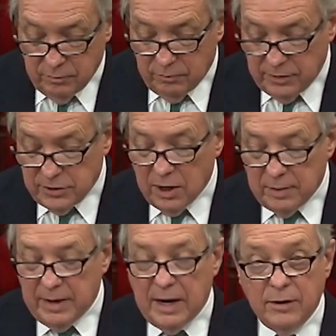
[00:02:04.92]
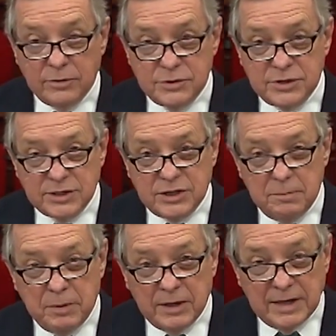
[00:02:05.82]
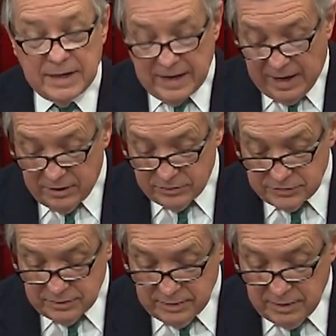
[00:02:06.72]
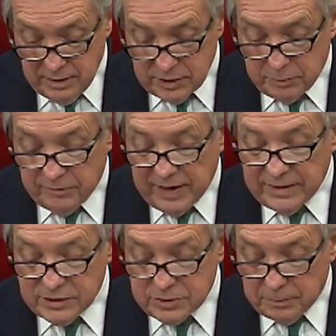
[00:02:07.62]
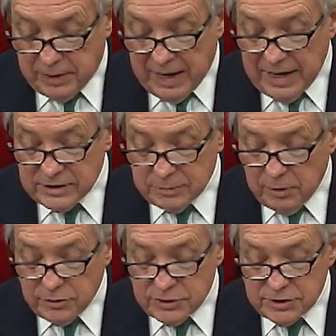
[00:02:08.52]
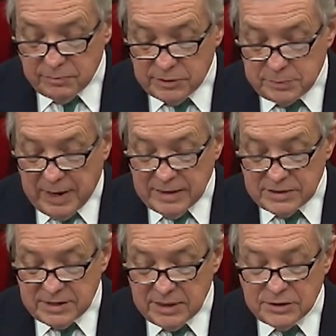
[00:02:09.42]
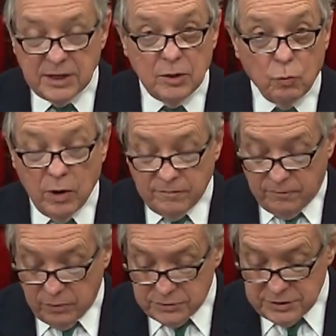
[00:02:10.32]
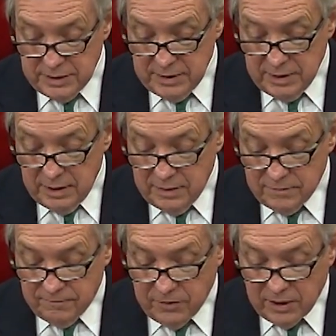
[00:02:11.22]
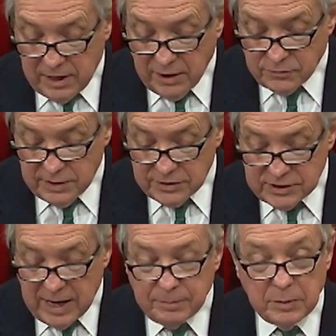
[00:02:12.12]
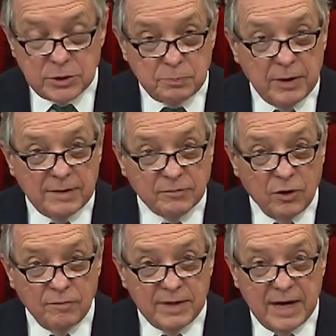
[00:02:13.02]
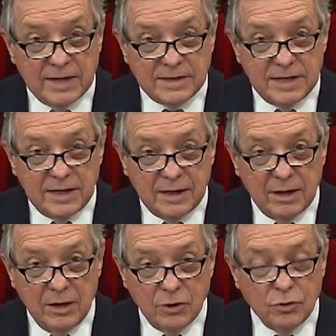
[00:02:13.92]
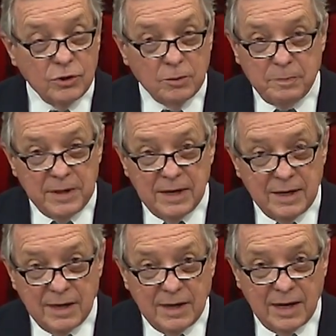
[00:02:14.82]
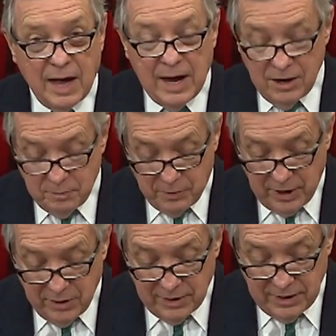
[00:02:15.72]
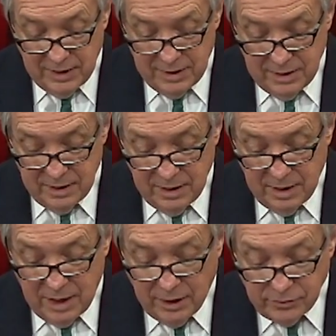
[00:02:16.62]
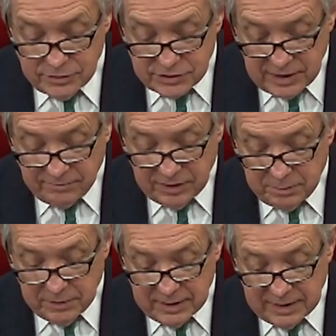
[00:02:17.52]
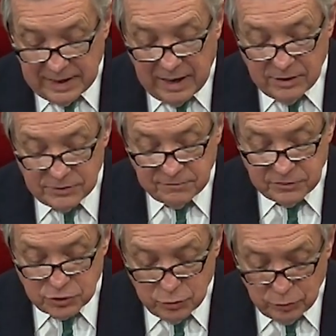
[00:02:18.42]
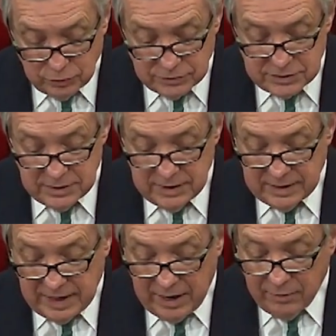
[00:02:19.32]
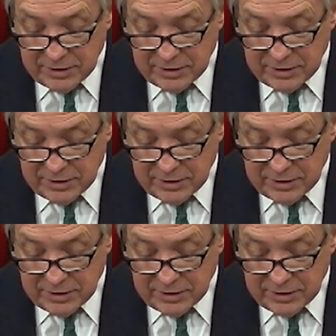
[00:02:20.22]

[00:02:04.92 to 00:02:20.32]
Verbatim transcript: We talk about $160 billion to provide the supplies, emergency response, testing, and workforce for our country to stop the spread of COVID 19. Could there be any higher priority? $170 billion for schools and higher